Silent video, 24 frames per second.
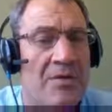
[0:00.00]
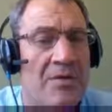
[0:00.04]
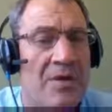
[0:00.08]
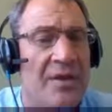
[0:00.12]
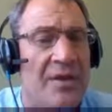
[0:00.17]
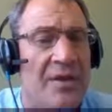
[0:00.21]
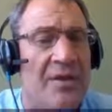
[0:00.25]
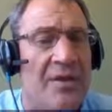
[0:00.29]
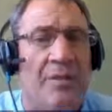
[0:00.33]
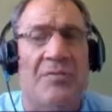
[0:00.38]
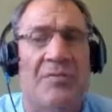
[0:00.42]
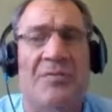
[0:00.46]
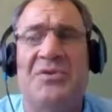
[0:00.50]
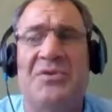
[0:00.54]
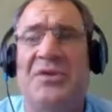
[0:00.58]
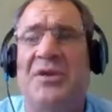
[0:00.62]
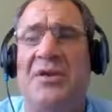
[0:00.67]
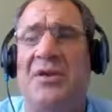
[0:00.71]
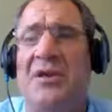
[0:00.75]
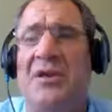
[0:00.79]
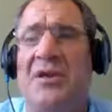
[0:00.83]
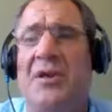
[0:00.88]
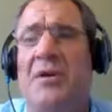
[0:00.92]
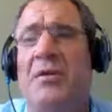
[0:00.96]
That comes
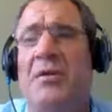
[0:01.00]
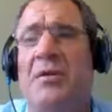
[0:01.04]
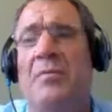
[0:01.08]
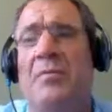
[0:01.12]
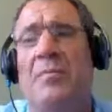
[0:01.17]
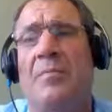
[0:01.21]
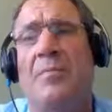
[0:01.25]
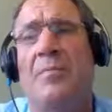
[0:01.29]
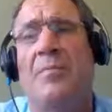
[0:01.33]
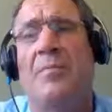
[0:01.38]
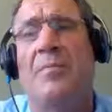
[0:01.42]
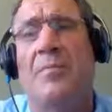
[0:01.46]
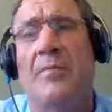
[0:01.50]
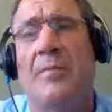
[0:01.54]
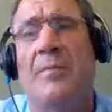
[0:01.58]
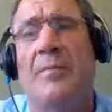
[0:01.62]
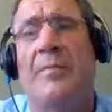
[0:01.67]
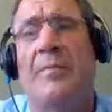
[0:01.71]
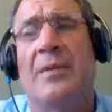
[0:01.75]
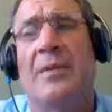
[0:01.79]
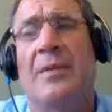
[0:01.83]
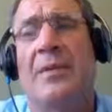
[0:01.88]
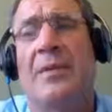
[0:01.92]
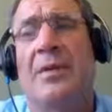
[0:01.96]
to here.
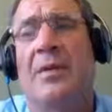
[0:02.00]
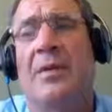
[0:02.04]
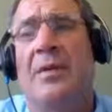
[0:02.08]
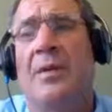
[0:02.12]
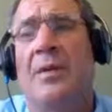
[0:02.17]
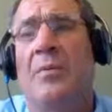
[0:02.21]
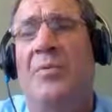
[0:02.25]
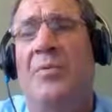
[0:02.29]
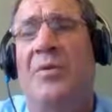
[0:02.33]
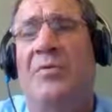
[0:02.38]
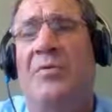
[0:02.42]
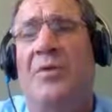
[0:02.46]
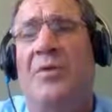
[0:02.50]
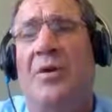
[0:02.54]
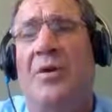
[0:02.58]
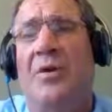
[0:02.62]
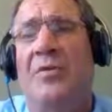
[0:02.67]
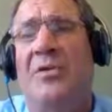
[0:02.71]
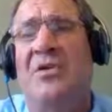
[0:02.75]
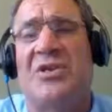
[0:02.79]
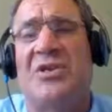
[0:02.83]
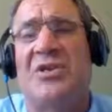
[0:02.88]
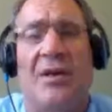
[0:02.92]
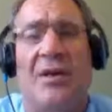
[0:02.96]
We
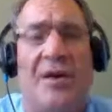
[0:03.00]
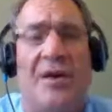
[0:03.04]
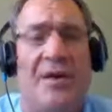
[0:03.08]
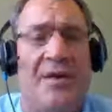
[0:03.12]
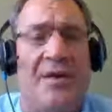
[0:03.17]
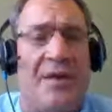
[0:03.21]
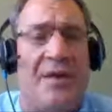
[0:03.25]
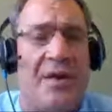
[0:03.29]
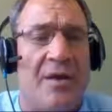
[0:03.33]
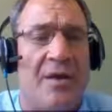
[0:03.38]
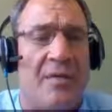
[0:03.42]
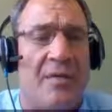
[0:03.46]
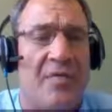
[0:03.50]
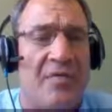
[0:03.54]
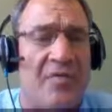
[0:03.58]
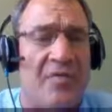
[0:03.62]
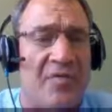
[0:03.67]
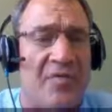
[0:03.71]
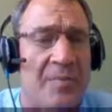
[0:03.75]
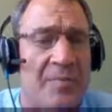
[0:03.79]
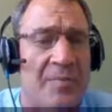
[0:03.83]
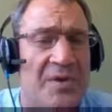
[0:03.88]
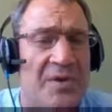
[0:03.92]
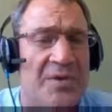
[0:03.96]
draw this line down
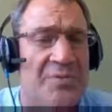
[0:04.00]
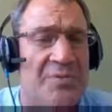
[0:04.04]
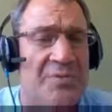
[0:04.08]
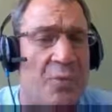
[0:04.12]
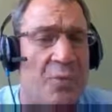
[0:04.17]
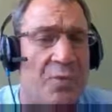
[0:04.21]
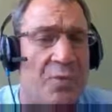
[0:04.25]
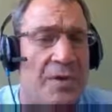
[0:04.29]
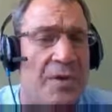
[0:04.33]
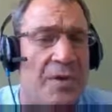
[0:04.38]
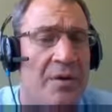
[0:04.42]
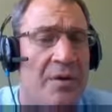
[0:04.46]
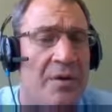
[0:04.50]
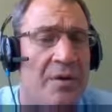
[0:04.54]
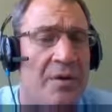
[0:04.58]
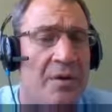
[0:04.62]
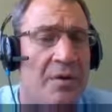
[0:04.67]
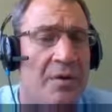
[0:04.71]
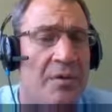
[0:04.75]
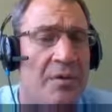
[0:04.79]
from this point.